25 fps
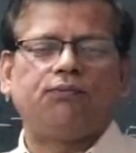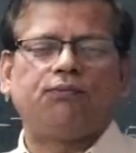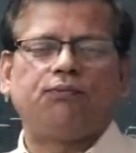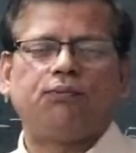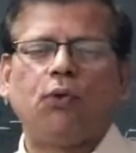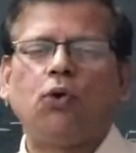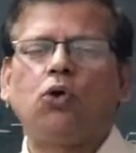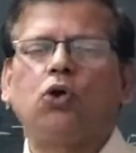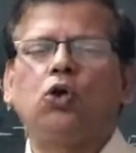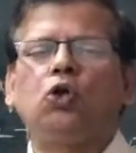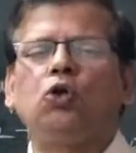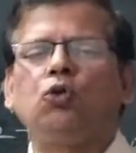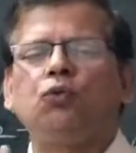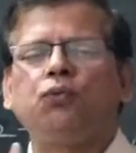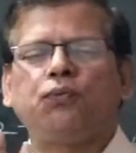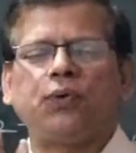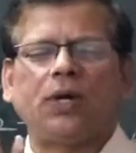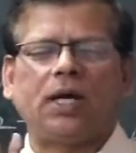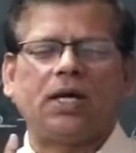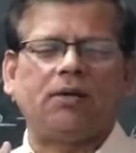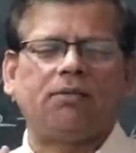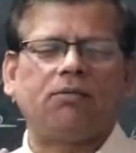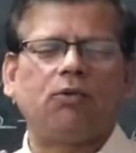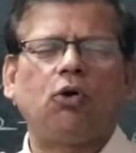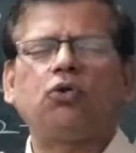4 to
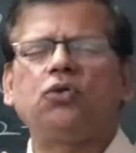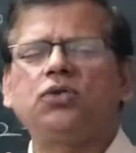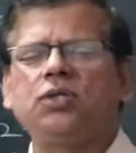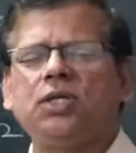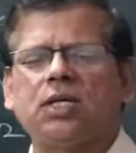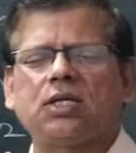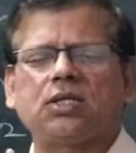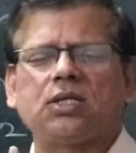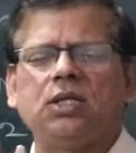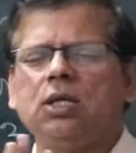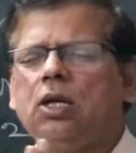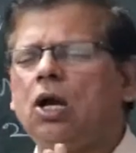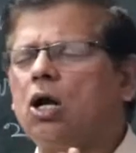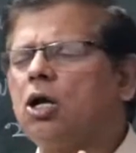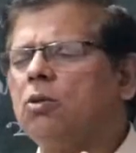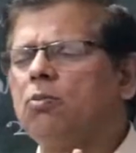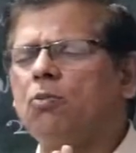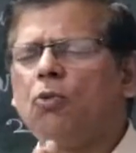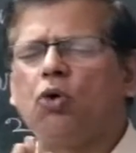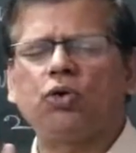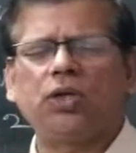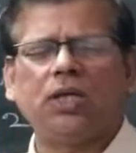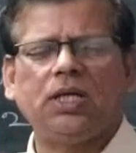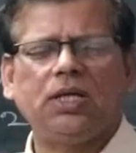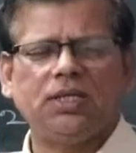5 or 6, not
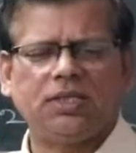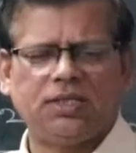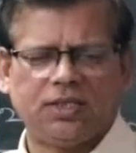more than